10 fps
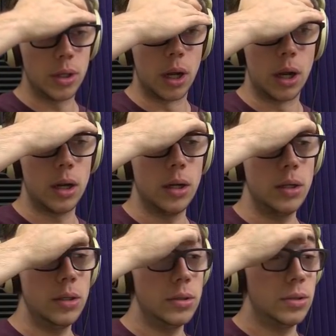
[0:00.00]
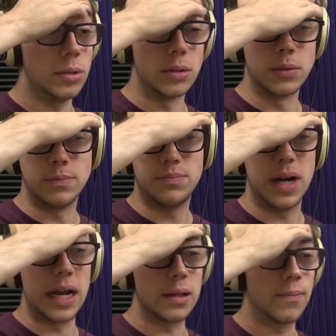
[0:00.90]
Oh.
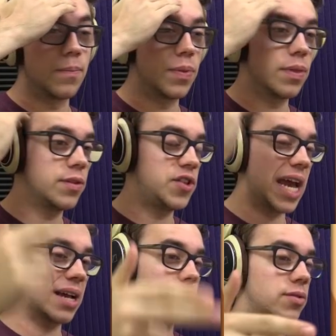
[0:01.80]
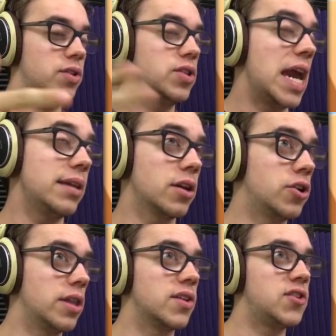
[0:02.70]
But
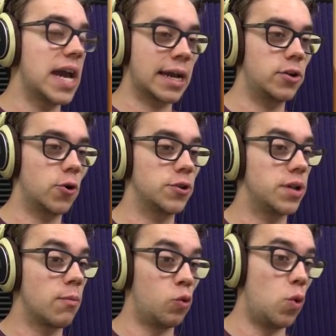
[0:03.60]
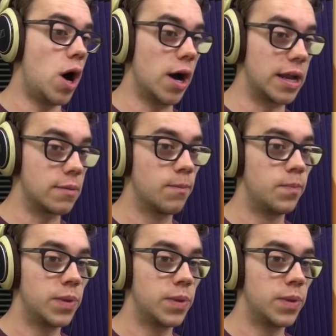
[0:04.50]
technically the second door is number 1.